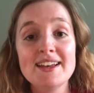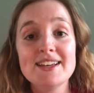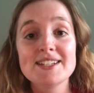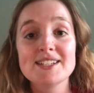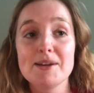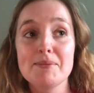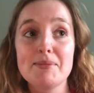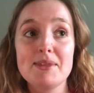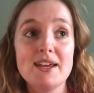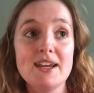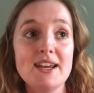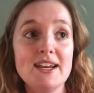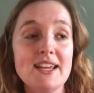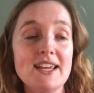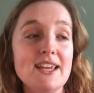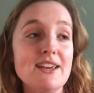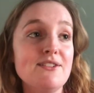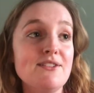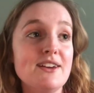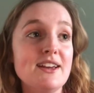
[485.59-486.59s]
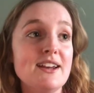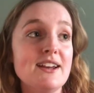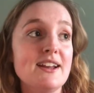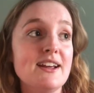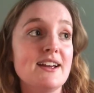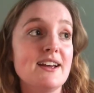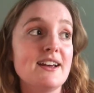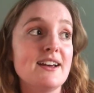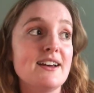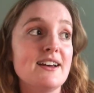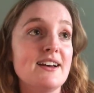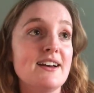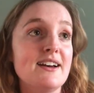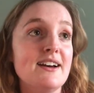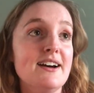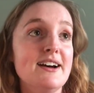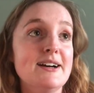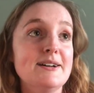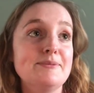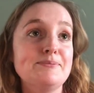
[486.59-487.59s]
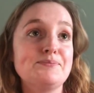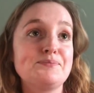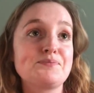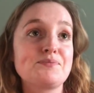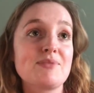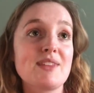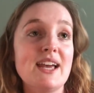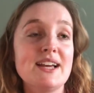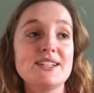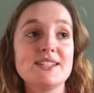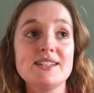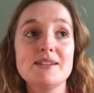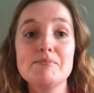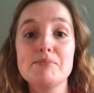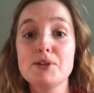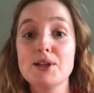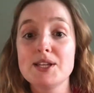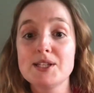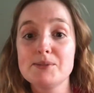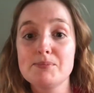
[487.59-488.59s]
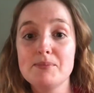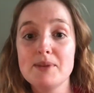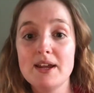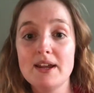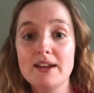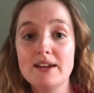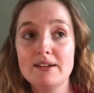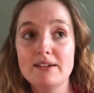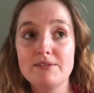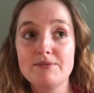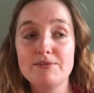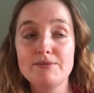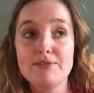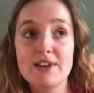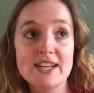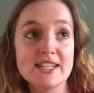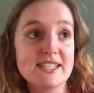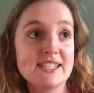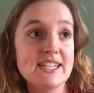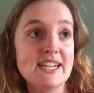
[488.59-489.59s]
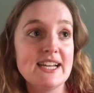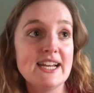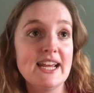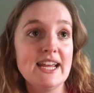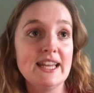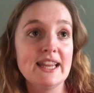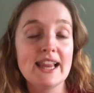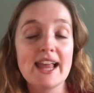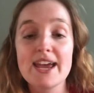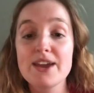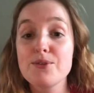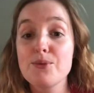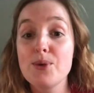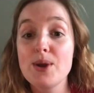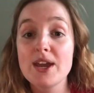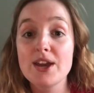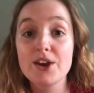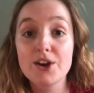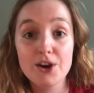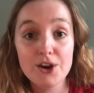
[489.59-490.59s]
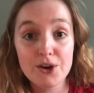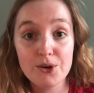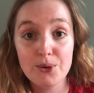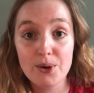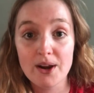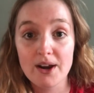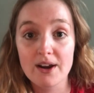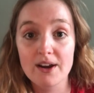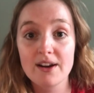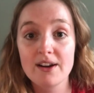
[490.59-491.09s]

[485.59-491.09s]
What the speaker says: Something even as simple as investing in lightweight cookware.